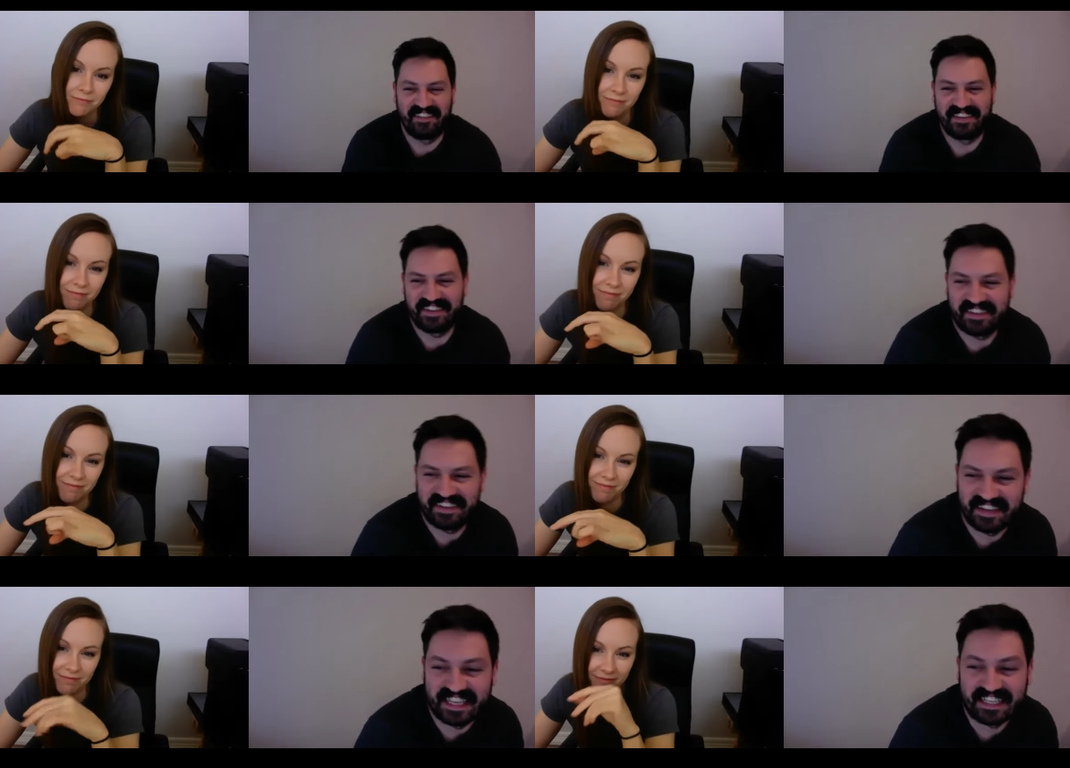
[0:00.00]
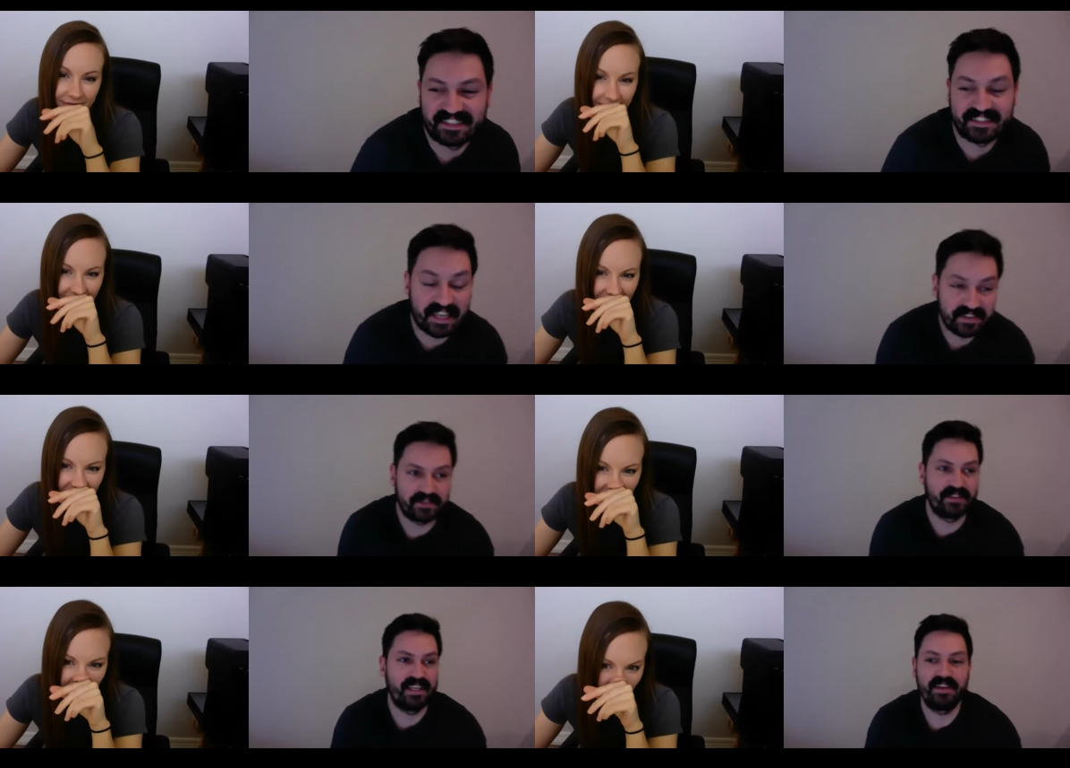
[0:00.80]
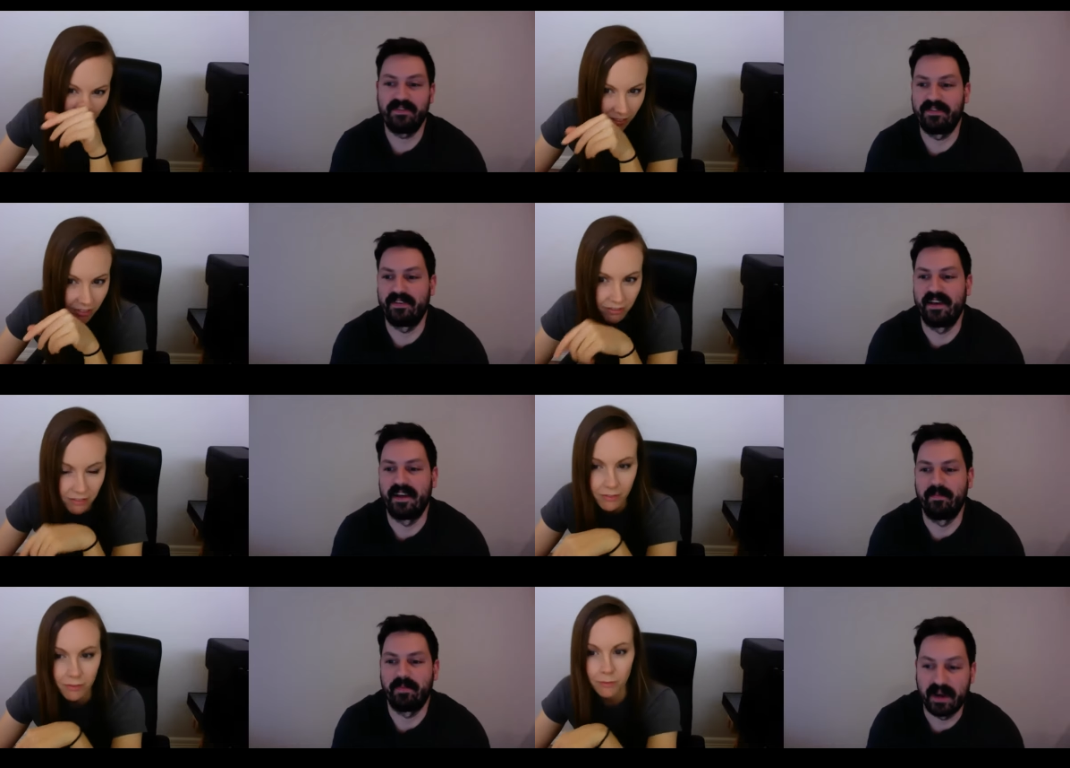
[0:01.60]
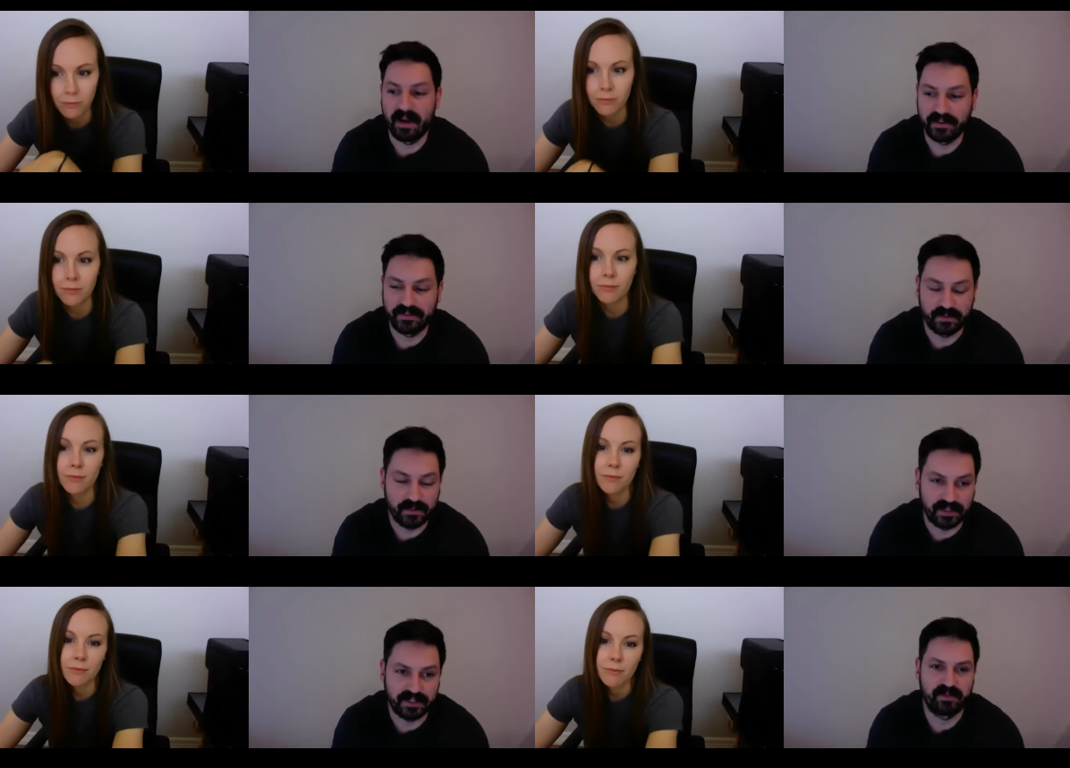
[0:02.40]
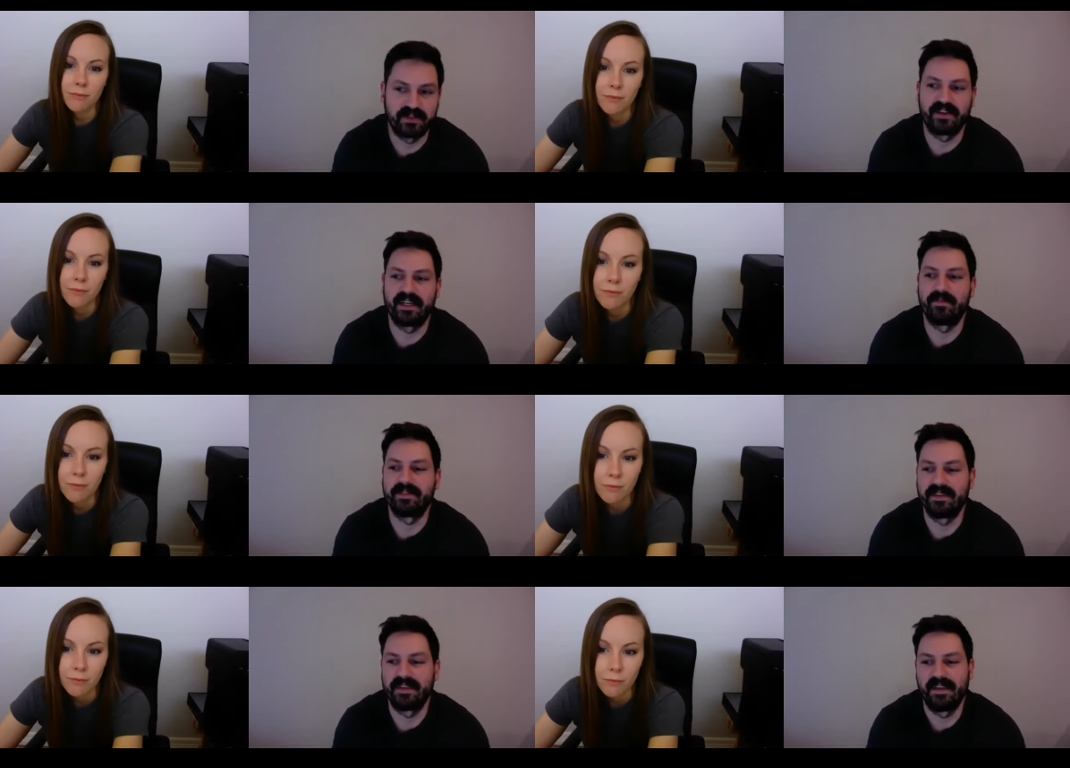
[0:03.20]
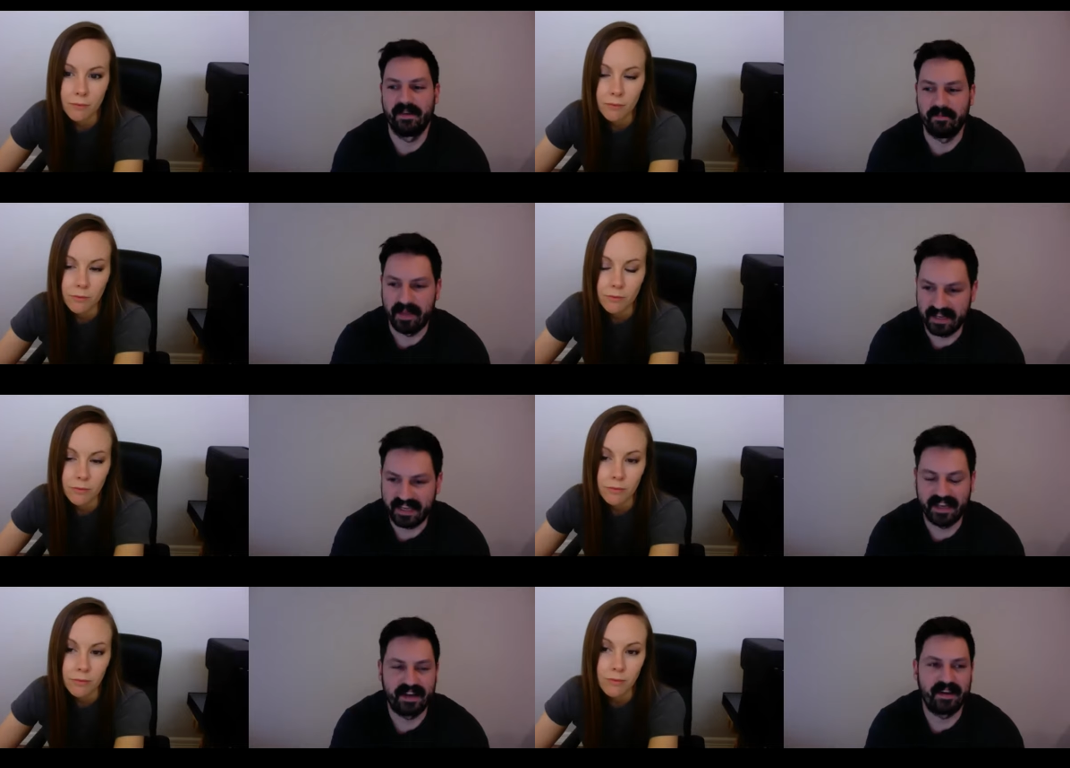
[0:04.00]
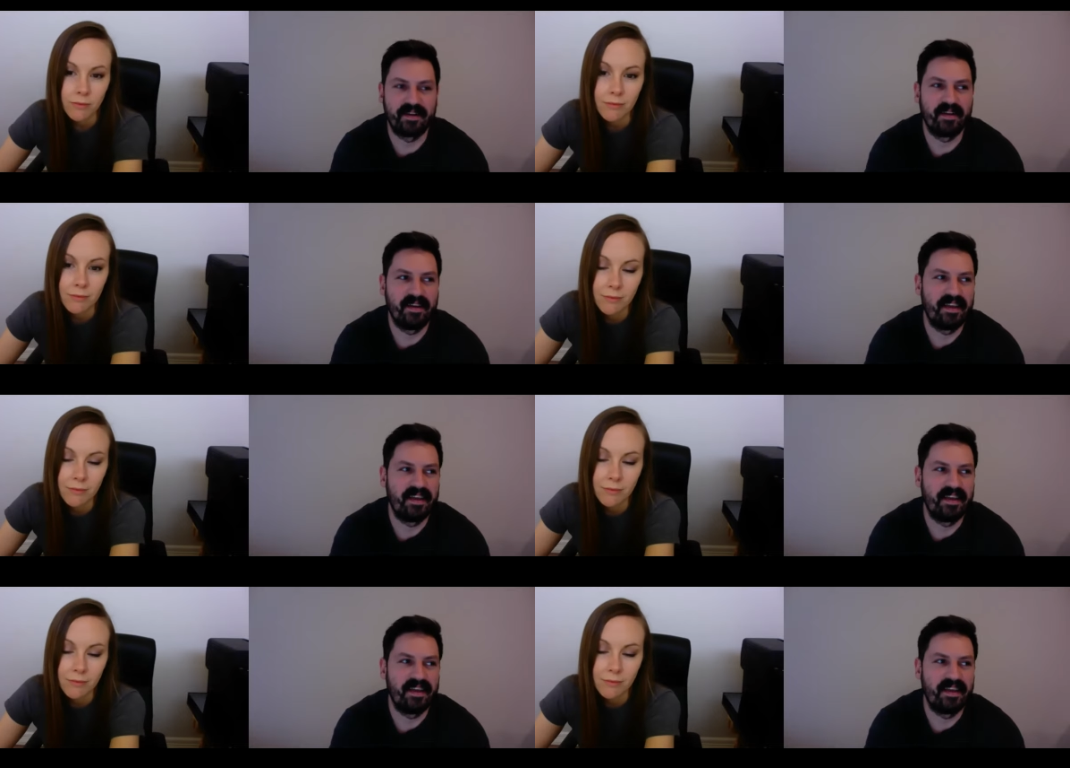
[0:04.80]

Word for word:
Speaker 1: we're talking like disaster relief um, parks school lunch programs medicare